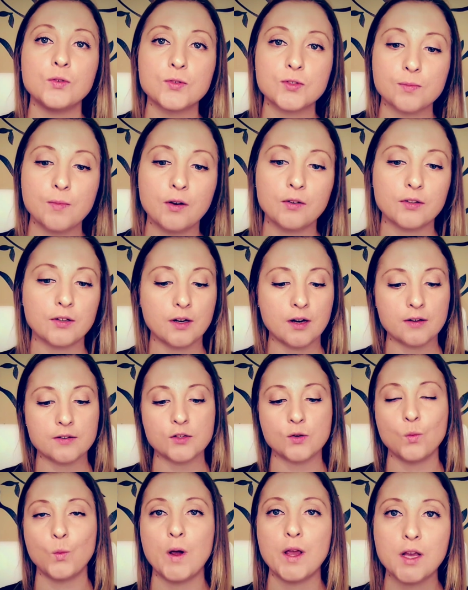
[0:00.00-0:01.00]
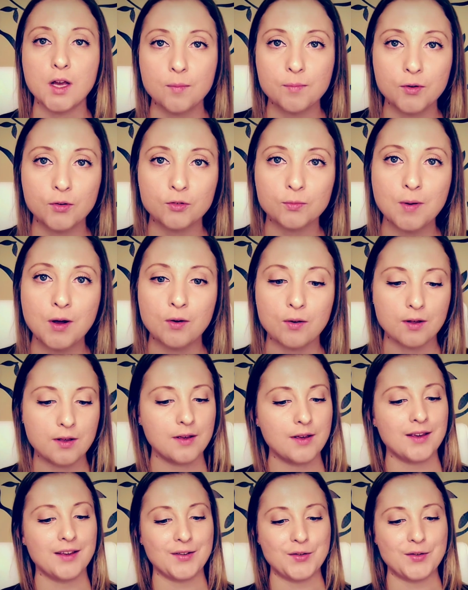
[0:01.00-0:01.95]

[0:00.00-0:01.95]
you smoke cigarettes, you wake up, you smoke.